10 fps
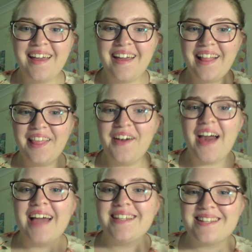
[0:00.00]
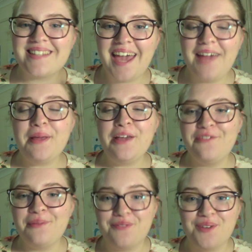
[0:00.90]
Hello guys, it's Amy
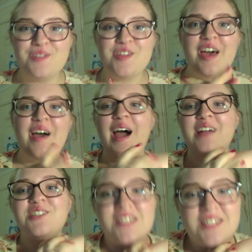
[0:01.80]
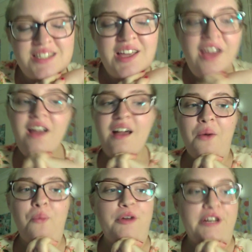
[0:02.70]
from the future. I just
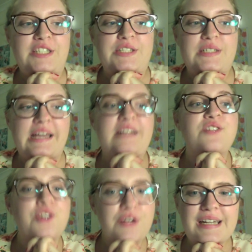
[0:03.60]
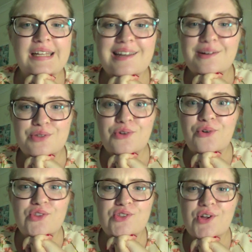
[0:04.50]
wanted to say sorry that I was
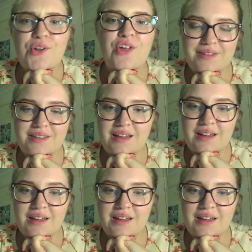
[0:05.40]
gone so long.